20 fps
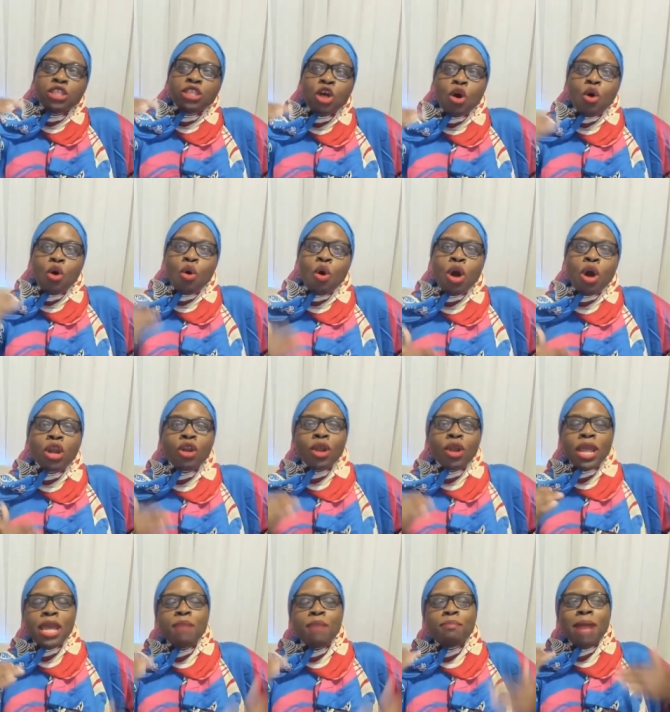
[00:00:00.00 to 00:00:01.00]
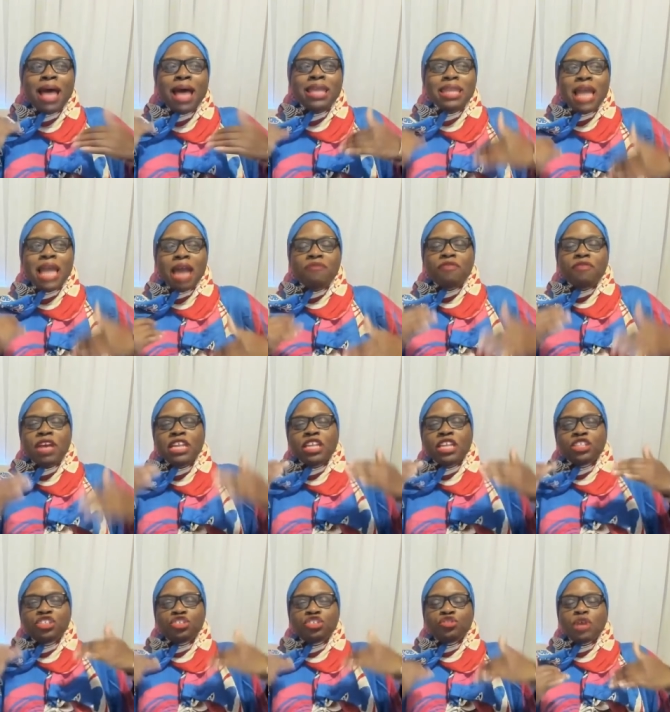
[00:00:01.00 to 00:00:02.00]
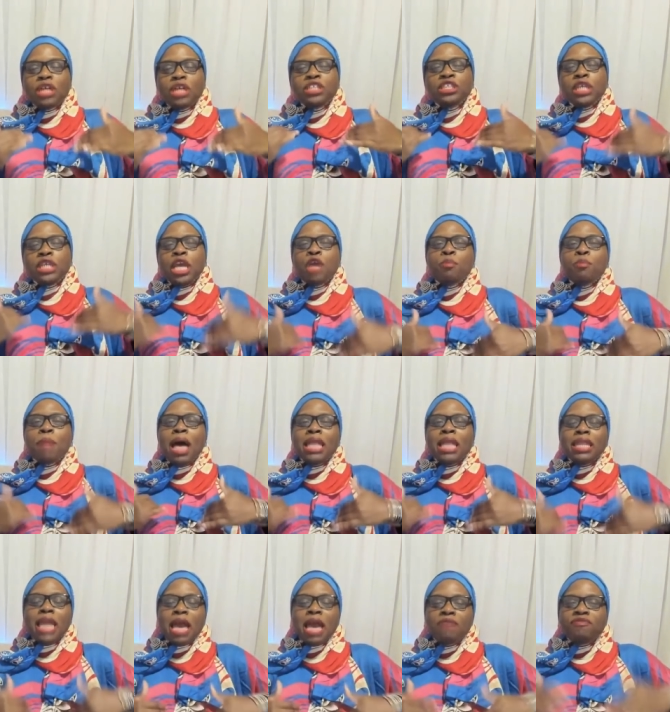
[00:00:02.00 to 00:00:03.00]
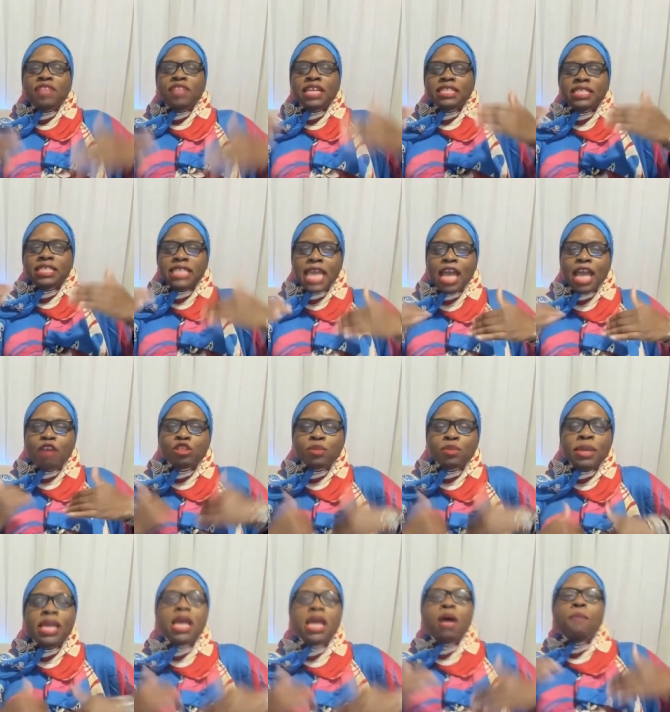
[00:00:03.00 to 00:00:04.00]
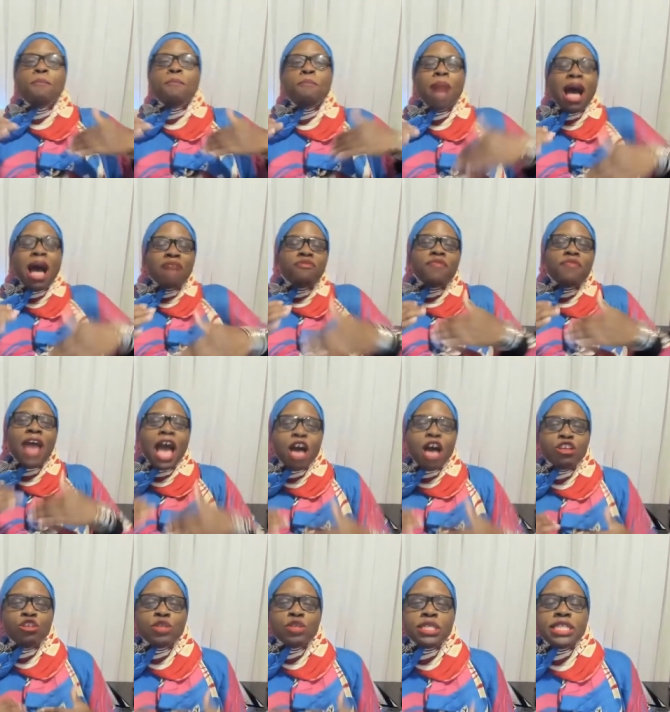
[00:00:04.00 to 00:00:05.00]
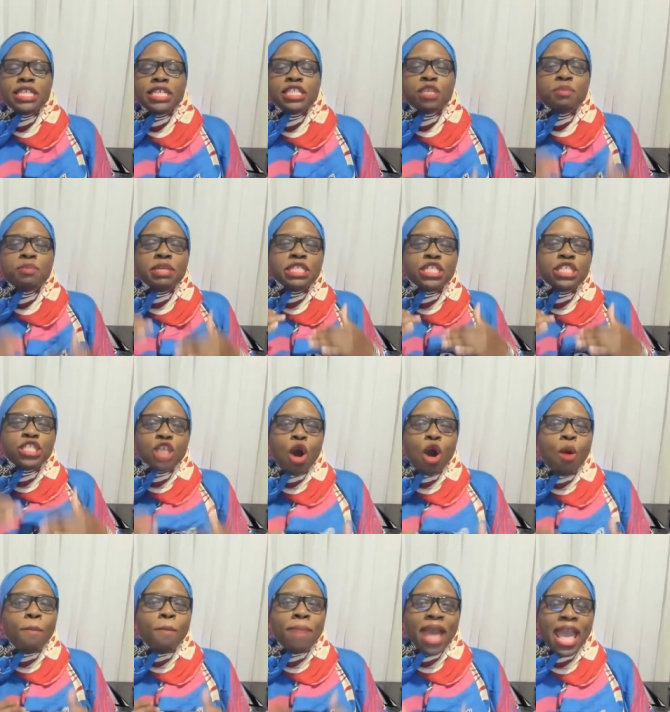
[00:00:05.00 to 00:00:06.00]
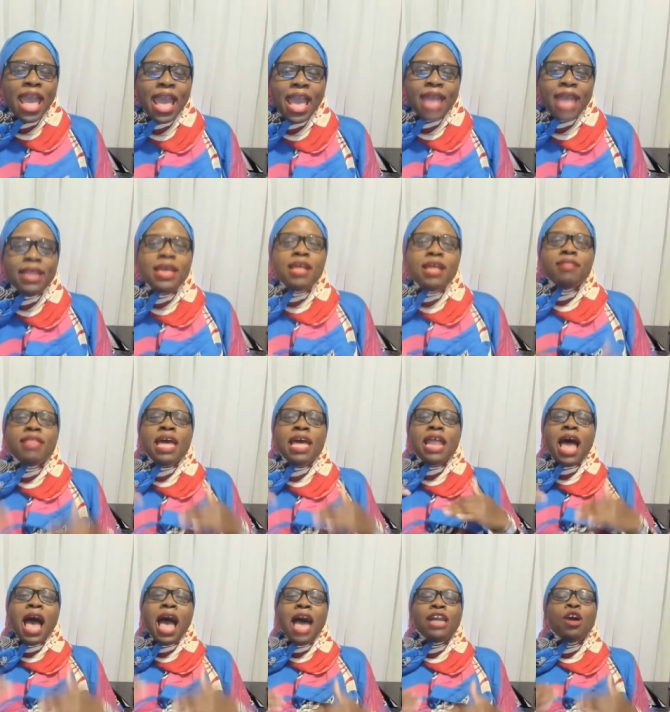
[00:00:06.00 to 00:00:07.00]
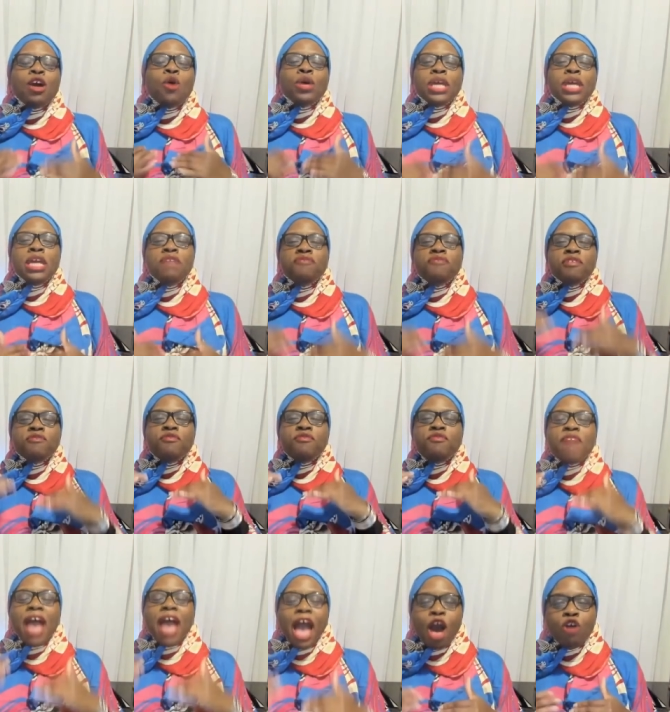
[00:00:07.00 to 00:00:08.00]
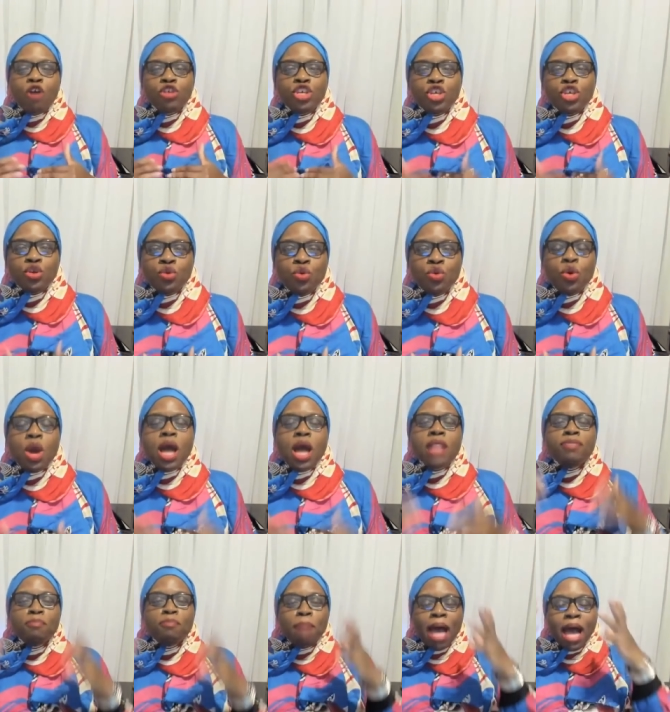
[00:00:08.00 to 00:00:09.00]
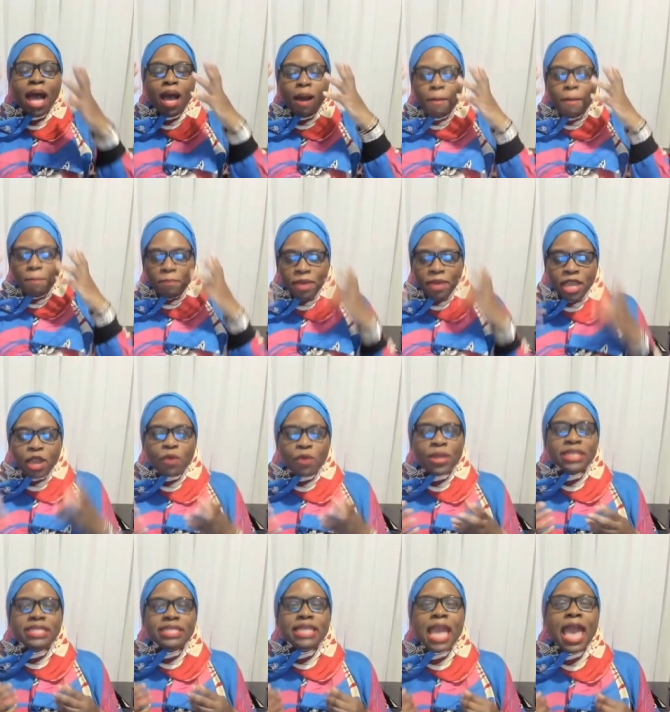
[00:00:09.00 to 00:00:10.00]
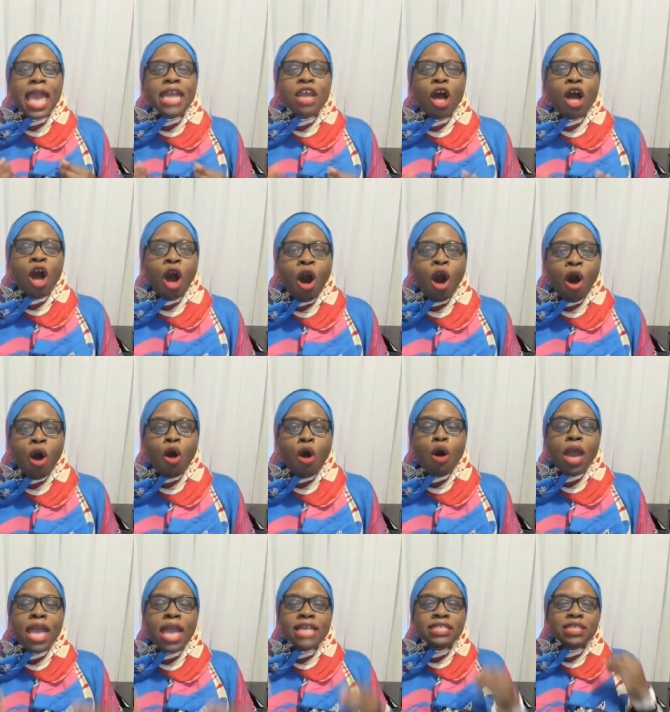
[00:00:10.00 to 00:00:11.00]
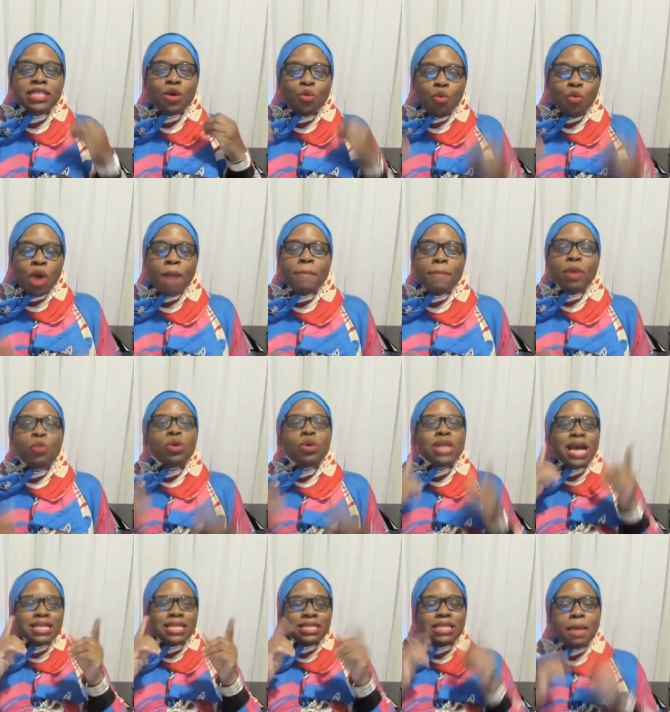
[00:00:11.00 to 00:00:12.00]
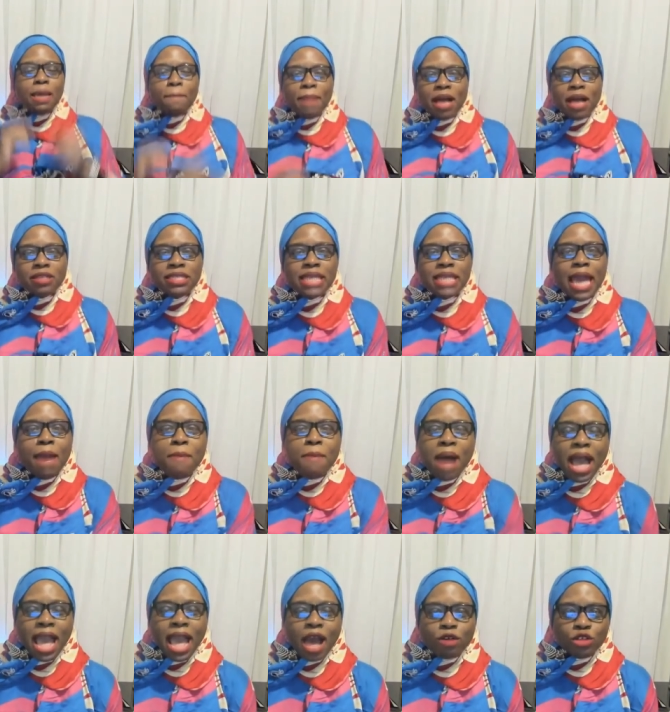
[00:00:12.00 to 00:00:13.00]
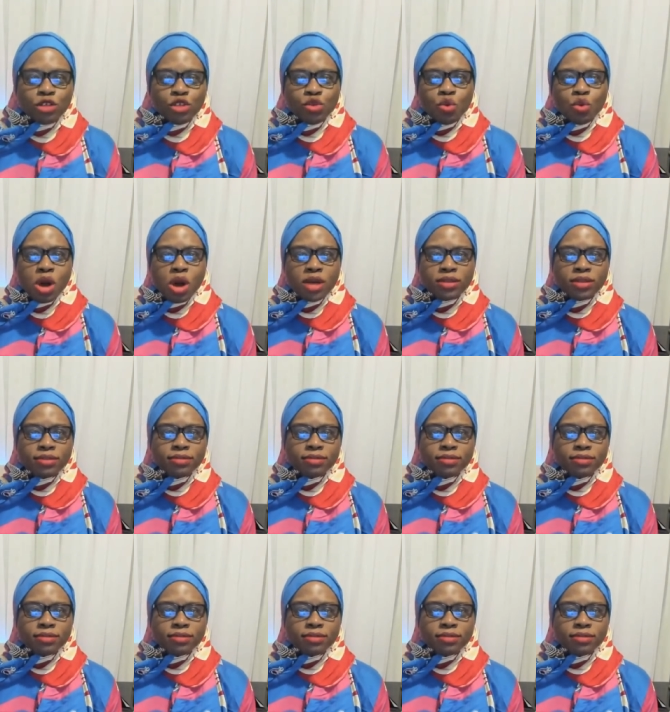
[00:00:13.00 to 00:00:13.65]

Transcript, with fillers: the order in my life and the structure in my life that tells me my value system is so bad that I don't even value my appearance at all as a woman when I step outside my house door.